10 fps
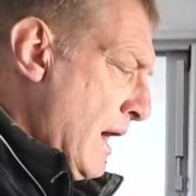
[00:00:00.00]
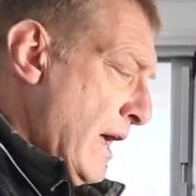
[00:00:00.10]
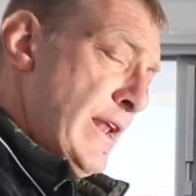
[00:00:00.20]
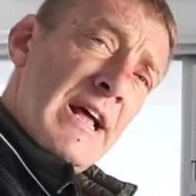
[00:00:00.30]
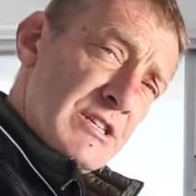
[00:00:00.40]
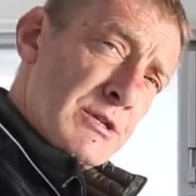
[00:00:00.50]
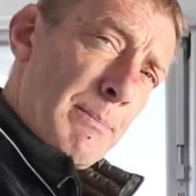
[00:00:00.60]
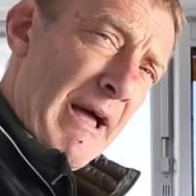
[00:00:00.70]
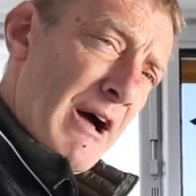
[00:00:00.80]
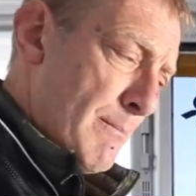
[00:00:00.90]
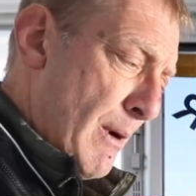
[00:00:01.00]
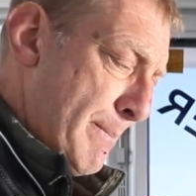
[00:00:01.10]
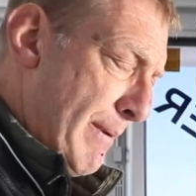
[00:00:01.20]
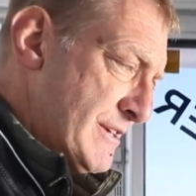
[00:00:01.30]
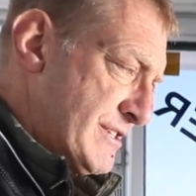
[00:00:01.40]
And that's about my
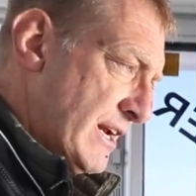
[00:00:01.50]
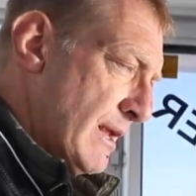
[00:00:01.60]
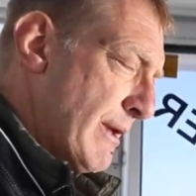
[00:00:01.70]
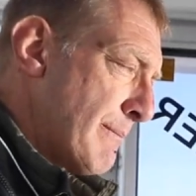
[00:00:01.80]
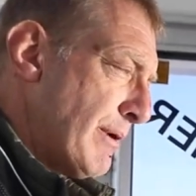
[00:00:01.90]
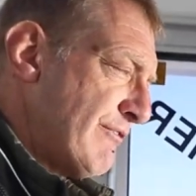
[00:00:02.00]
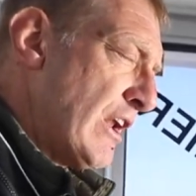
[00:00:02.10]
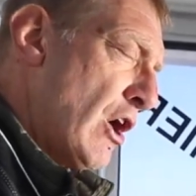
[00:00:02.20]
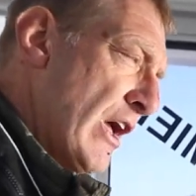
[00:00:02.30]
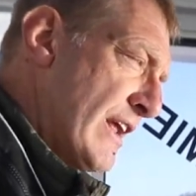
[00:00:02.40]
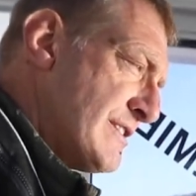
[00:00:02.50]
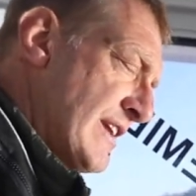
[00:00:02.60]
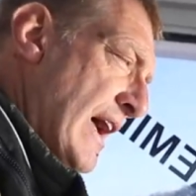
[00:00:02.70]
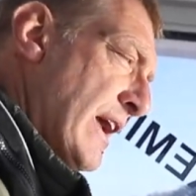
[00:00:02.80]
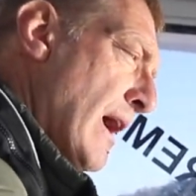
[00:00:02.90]
basic limit. But then I add to
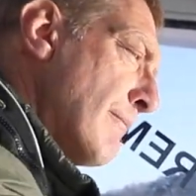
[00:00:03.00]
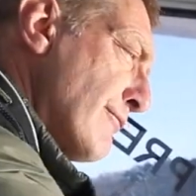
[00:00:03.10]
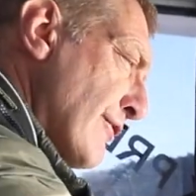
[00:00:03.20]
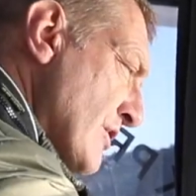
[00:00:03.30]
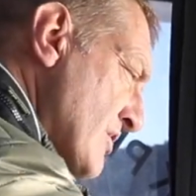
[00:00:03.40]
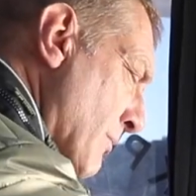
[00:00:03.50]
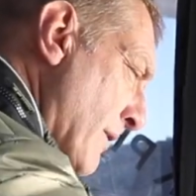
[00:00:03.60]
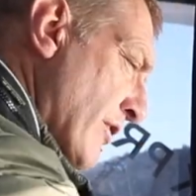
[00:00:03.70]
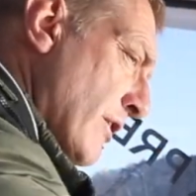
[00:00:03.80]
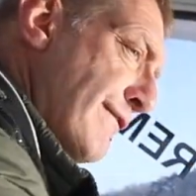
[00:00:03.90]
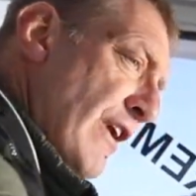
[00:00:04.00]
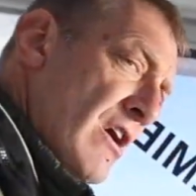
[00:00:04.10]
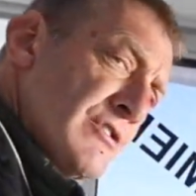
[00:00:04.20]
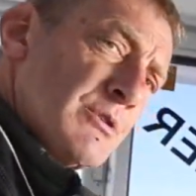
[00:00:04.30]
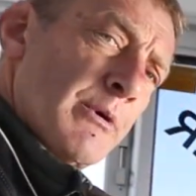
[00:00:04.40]
that comfort. So we've got a
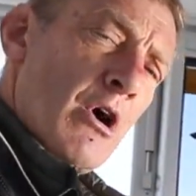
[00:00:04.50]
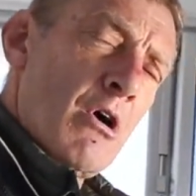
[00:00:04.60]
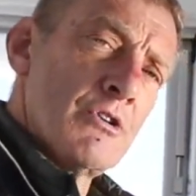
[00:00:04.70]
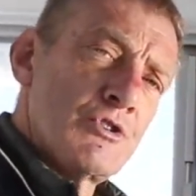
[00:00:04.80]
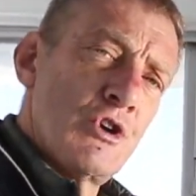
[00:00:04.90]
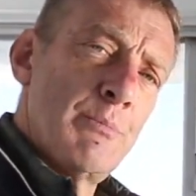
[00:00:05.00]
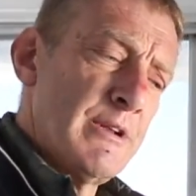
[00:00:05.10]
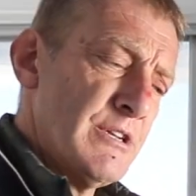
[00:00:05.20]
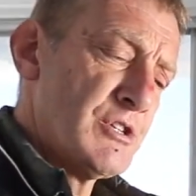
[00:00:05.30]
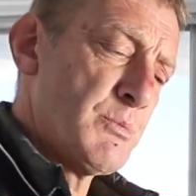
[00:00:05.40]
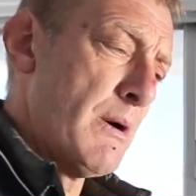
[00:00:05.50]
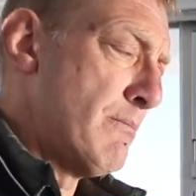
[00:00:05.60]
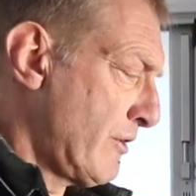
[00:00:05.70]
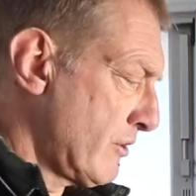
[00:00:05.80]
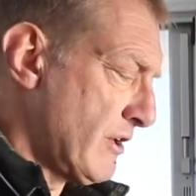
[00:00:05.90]
flask, we've got hot soup in this one, we've got